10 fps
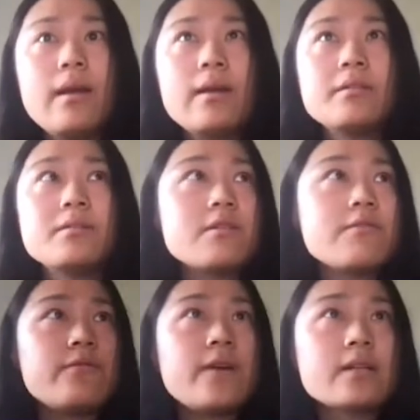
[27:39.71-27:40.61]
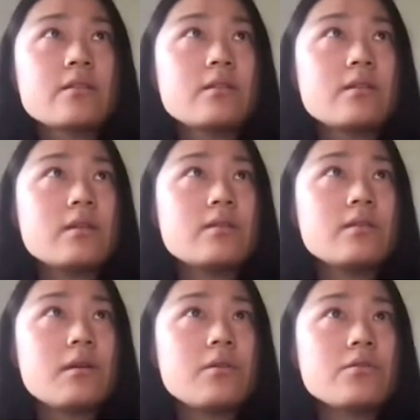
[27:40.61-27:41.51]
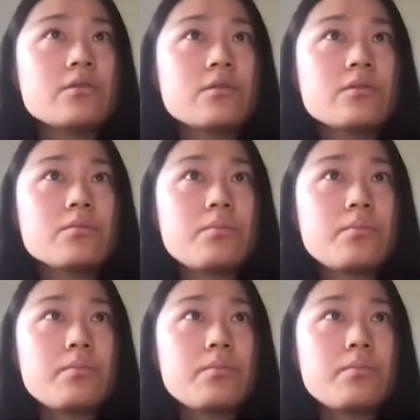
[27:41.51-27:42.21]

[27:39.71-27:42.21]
And in fact, it's also